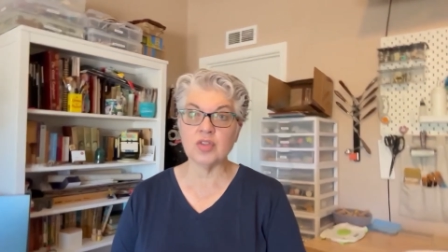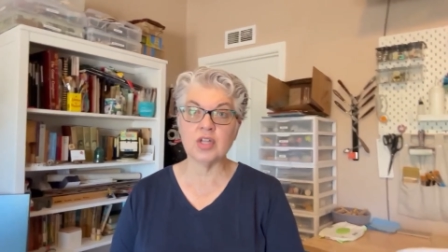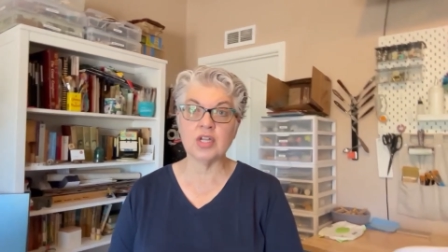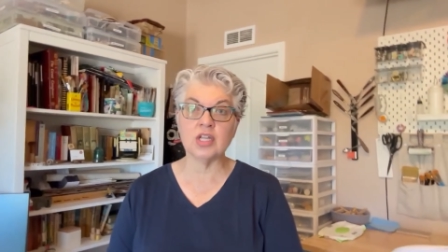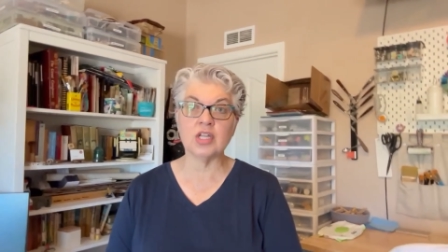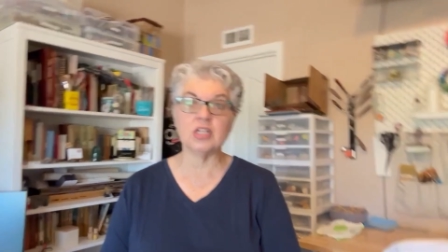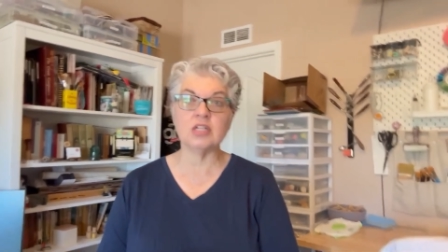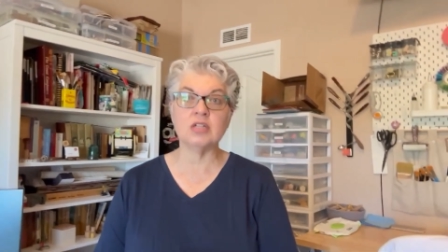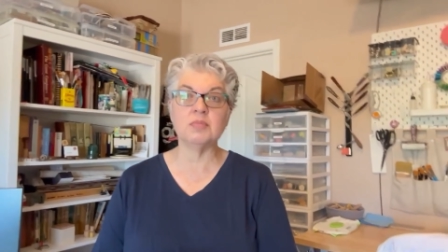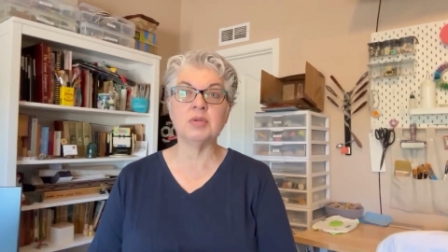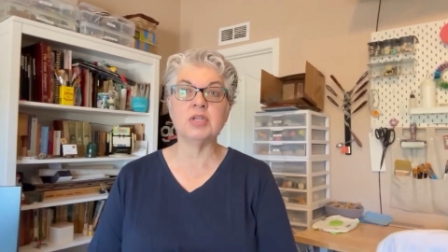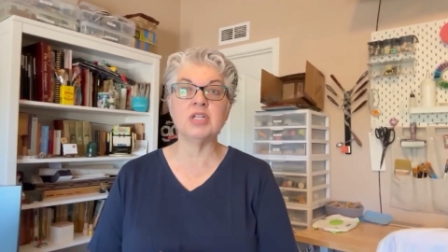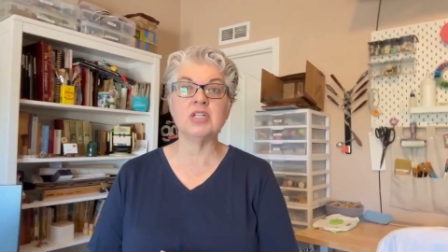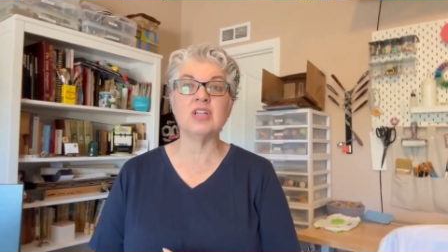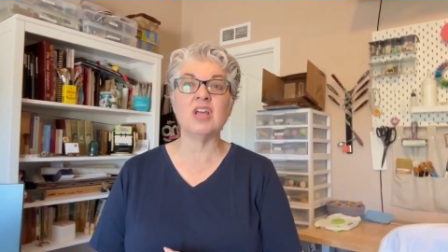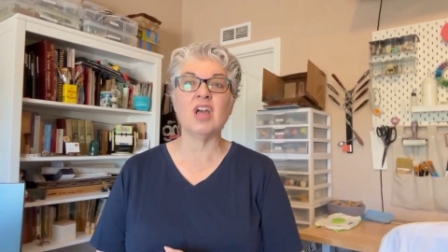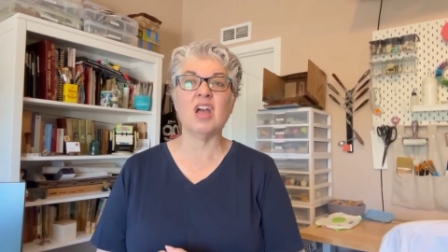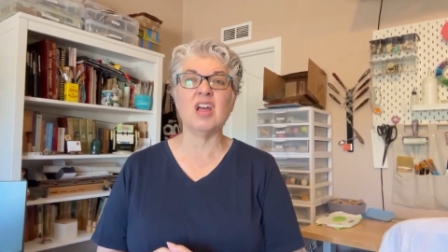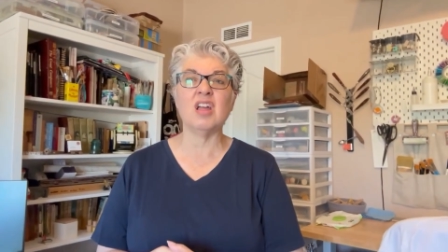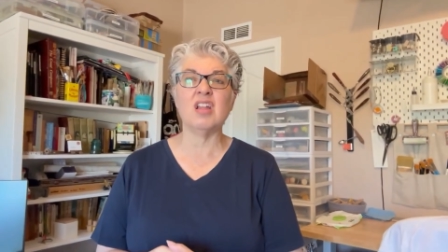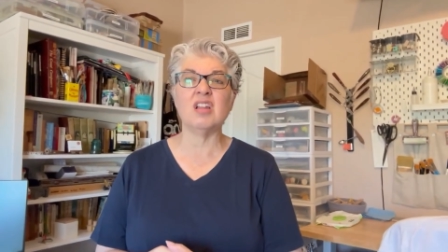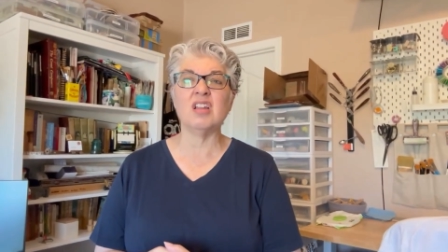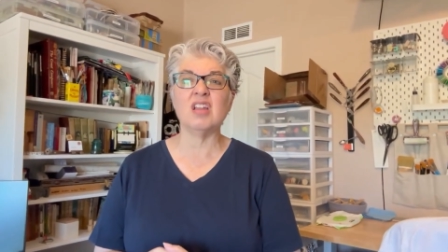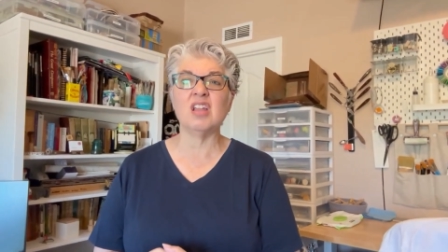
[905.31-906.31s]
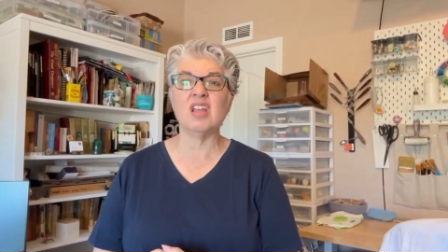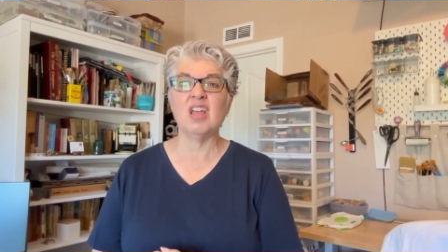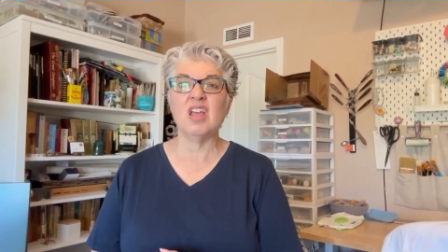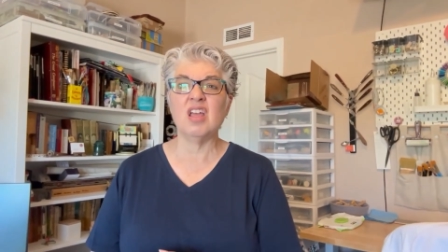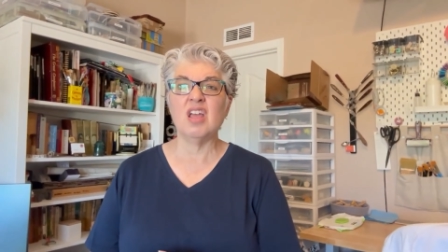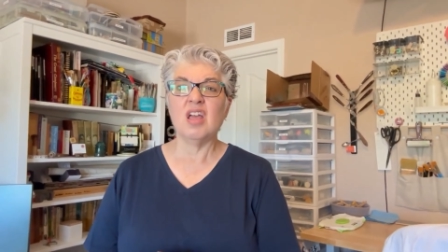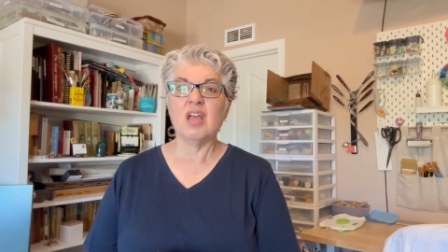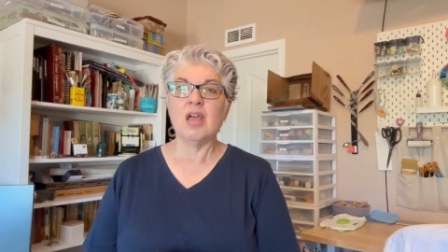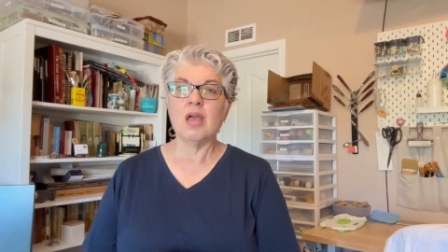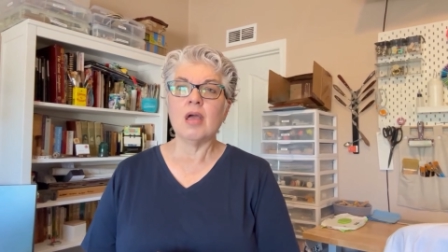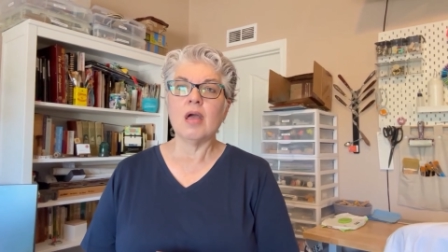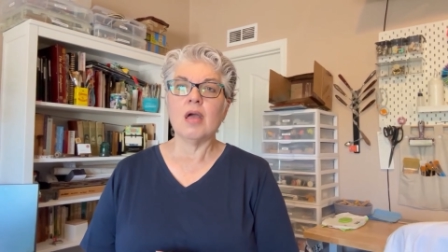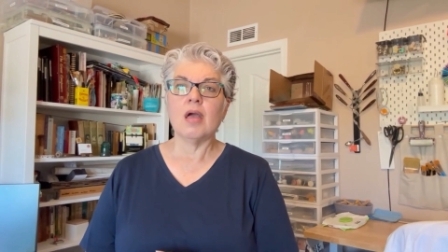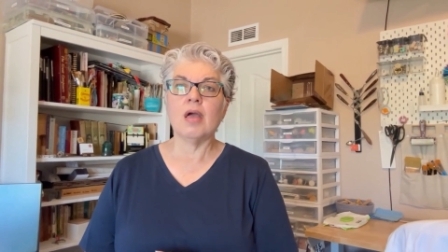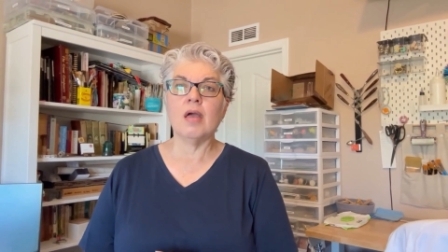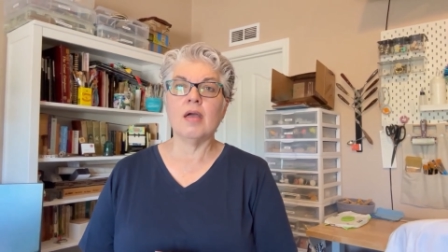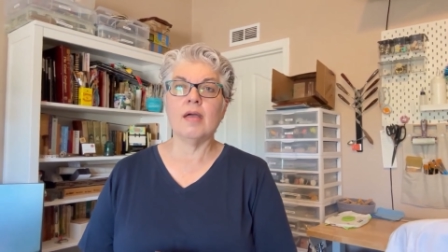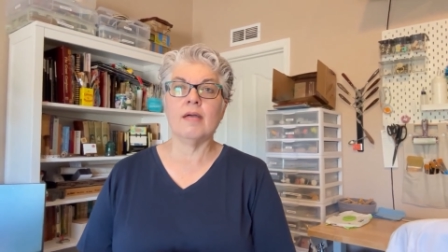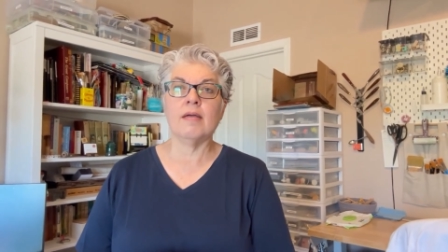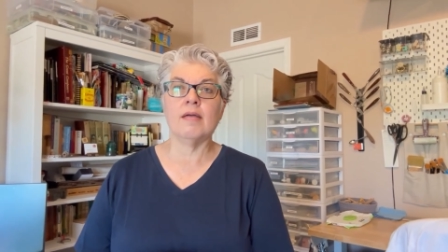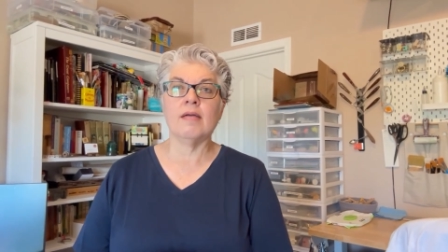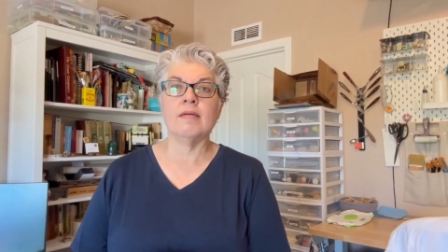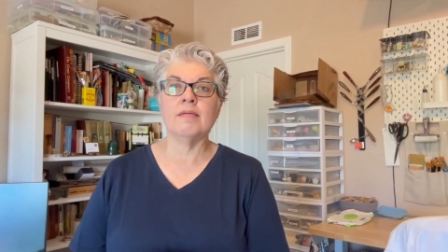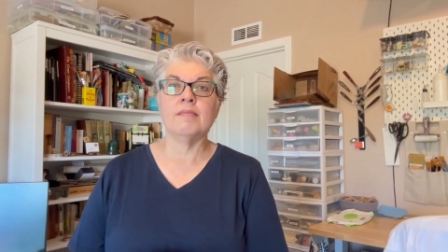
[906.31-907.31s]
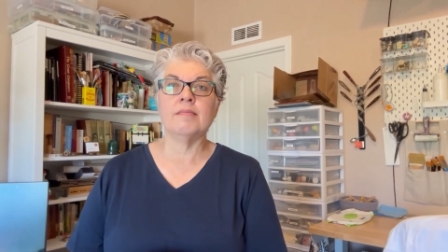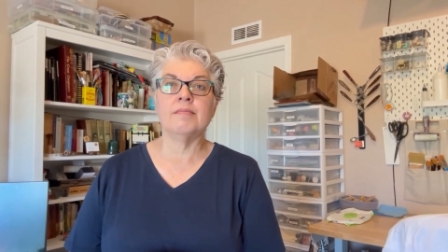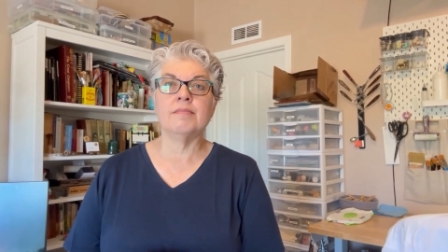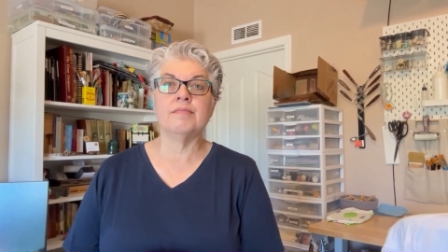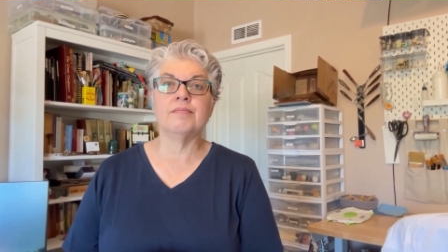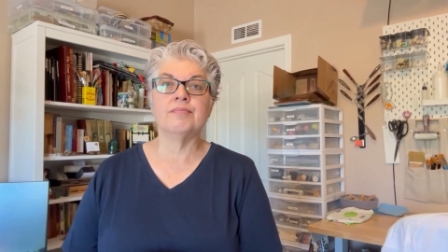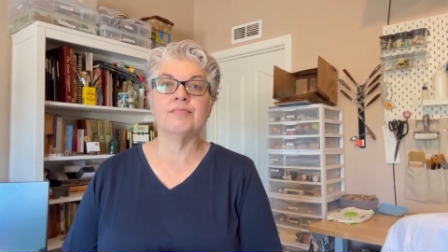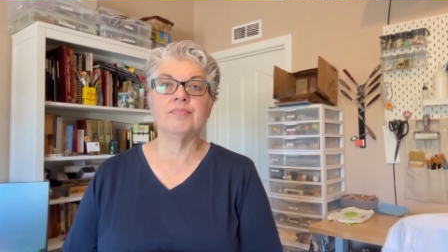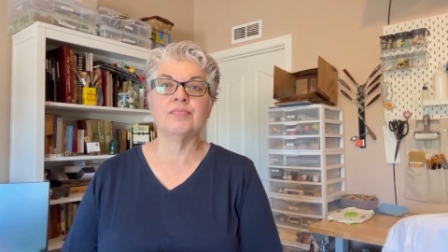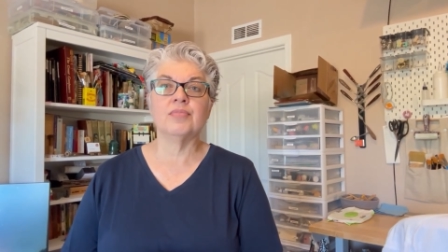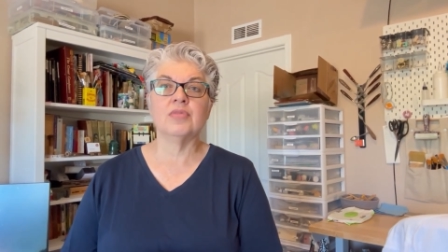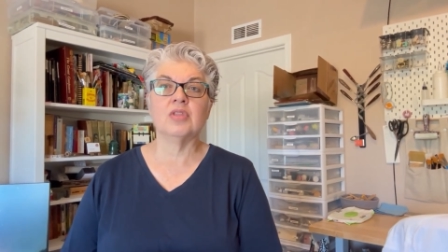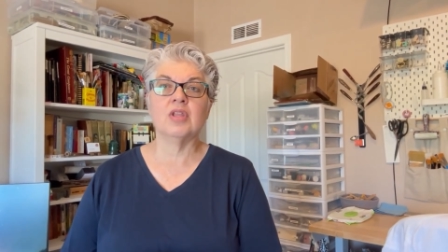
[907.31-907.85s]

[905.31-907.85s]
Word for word: that need to be done um,